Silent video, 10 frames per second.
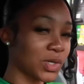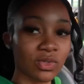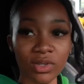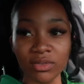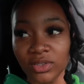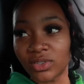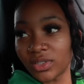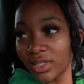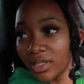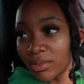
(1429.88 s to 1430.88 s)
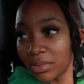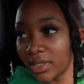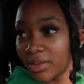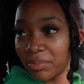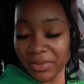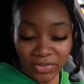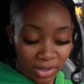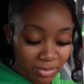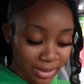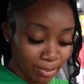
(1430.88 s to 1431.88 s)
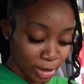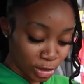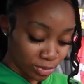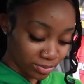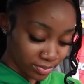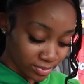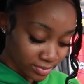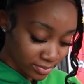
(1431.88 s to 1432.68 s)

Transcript: those flavors, you can get but preferably blue. You